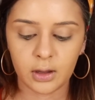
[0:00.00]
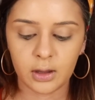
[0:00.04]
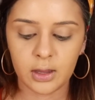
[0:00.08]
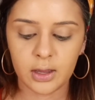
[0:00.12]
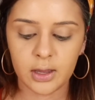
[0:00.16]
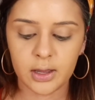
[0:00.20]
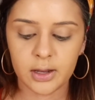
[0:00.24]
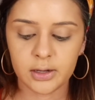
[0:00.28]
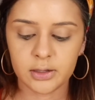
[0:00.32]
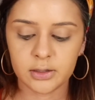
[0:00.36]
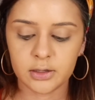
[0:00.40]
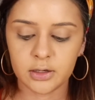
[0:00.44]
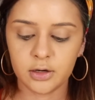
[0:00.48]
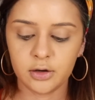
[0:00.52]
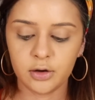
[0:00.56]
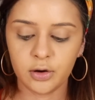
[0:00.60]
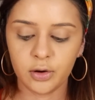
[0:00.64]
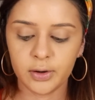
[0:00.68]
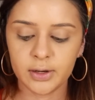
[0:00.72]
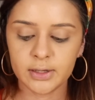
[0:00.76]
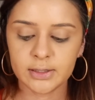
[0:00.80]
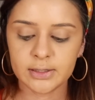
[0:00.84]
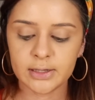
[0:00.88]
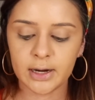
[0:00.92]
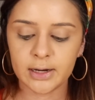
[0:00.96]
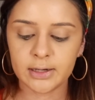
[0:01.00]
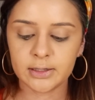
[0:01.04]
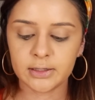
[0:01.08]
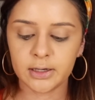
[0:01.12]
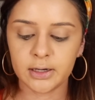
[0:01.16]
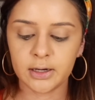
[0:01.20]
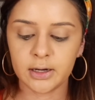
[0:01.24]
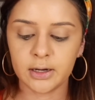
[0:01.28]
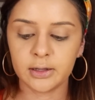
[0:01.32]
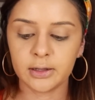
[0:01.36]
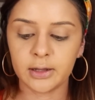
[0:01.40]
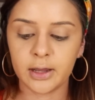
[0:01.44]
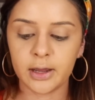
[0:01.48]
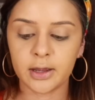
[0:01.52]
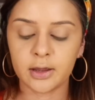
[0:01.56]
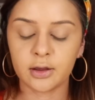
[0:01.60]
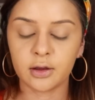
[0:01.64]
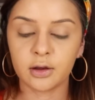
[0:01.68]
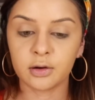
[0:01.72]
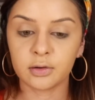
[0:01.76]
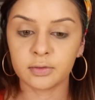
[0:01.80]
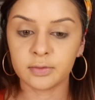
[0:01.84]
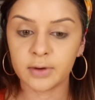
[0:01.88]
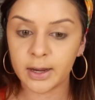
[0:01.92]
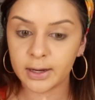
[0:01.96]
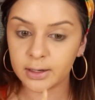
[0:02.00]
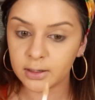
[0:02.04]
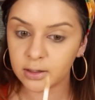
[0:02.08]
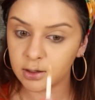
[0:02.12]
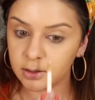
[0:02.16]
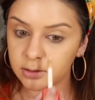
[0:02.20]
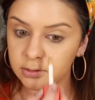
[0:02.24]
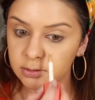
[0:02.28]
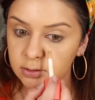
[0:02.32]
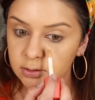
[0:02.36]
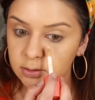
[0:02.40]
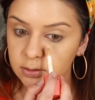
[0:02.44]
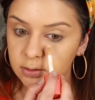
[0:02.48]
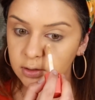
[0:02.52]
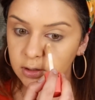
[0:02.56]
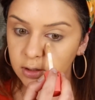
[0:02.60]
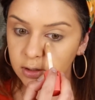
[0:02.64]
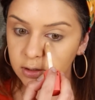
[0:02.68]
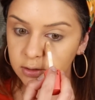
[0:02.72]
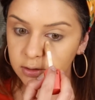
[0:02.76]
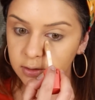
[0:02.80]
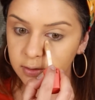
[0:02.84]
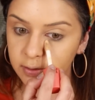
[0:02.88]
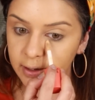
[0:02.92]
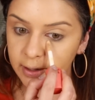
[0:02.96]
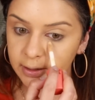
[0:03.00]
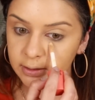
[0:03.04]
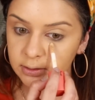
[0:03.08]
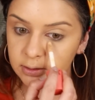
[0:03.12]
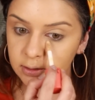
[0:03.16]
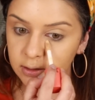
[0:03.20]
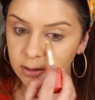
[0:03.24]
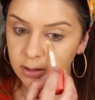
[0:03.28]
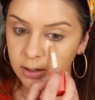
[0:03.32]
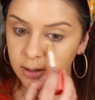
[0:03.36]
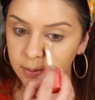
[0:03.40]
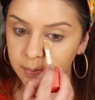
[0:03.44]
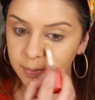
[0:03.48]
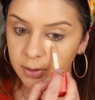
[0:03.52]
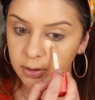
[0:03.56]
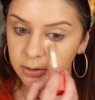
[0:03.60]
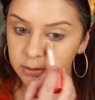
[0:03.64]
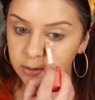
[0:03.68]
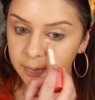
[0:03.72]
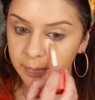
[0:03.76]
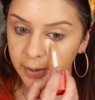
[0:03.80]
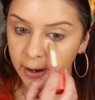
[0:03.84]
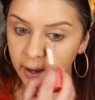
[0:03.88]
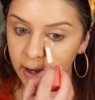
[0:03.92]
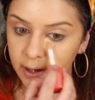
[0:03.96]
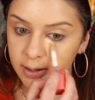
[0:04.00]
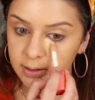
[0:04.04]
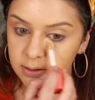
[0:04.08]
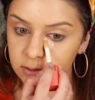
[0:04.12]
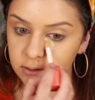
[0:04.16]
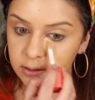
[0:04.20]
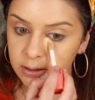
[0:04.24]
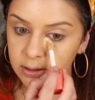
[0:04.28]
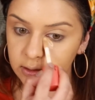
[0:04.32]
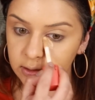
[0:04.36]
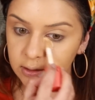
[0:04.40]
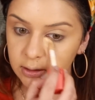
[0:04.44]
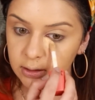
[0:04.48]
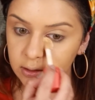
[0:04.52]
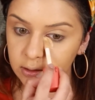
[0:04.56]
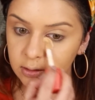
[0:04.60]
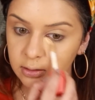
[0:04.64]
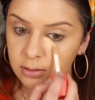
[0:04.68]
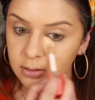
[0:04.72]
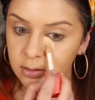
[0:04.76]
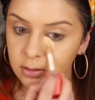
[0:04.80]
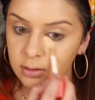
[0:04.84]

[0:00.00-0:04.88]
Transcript: And notice that I didn't like correct on color correct um, under my eyes or anything